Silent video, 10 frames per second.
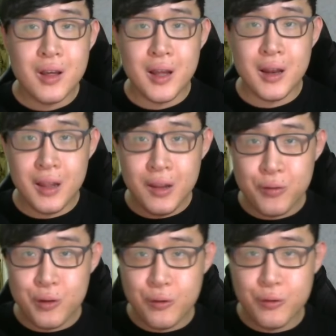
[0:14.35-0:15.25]
and if
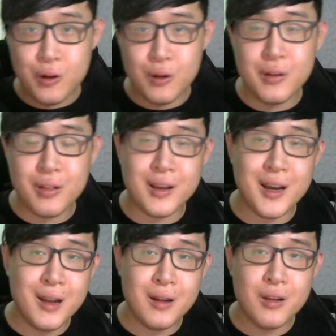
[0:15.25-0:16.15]
you follow this
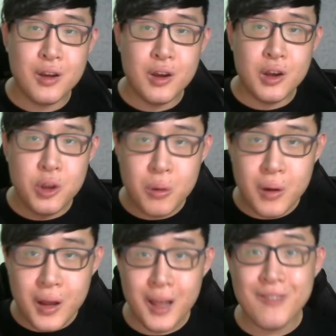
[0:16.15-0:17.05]
guide, you will
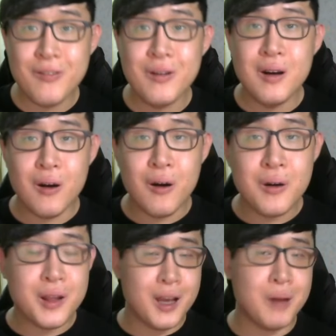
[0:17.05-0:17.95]
have all
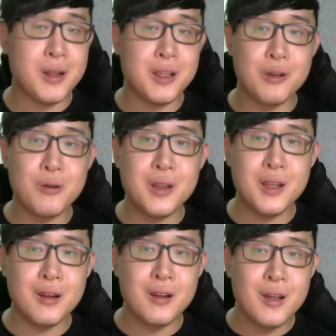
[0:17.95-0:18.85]
the help that you need